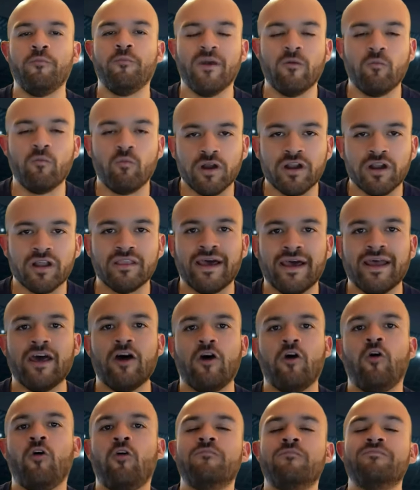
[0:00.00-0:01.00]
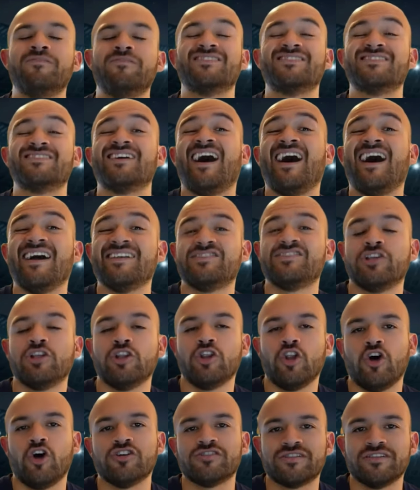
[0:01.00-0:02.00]
They won a lot at home besides the
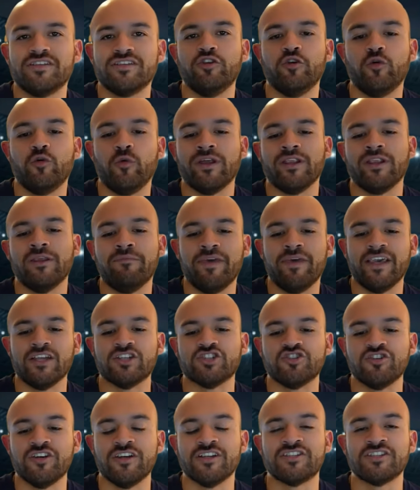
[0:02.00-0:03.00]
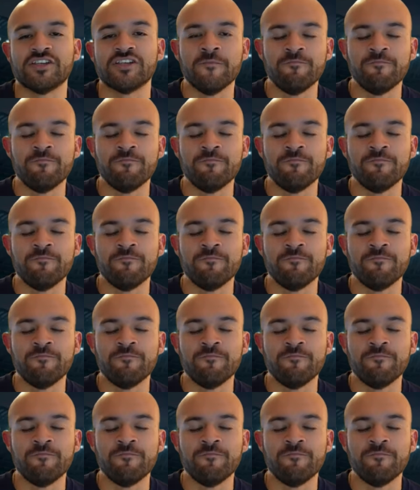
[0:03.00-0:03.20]
loss to the New England Patriots.